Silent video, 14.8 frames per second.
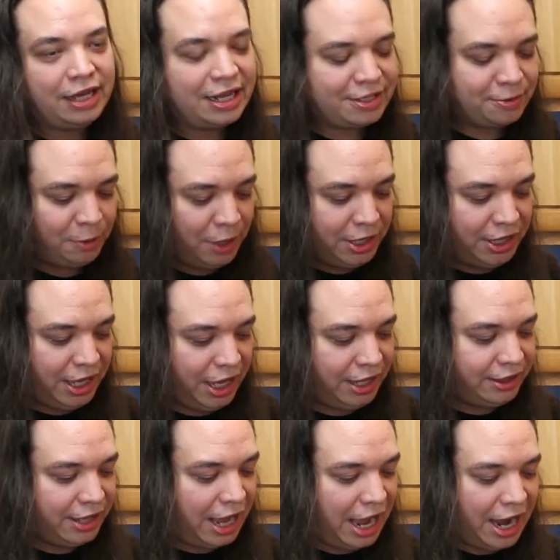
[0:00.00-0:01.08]
That's when
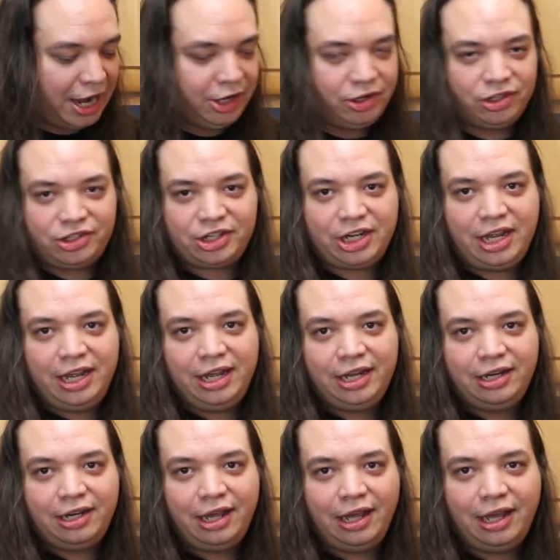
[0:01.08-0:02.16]
the
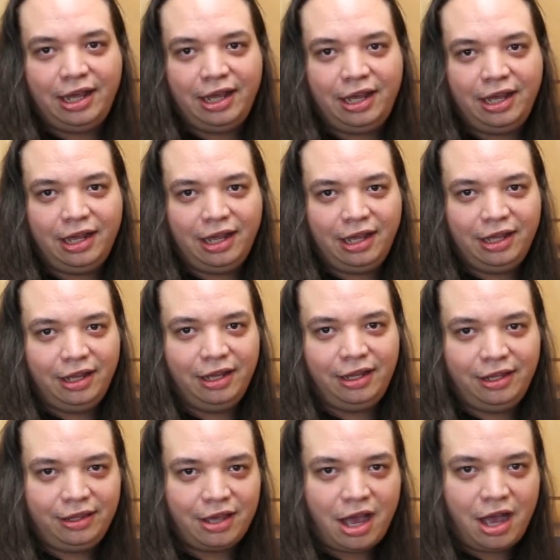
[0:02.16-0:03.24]
hydrogen and the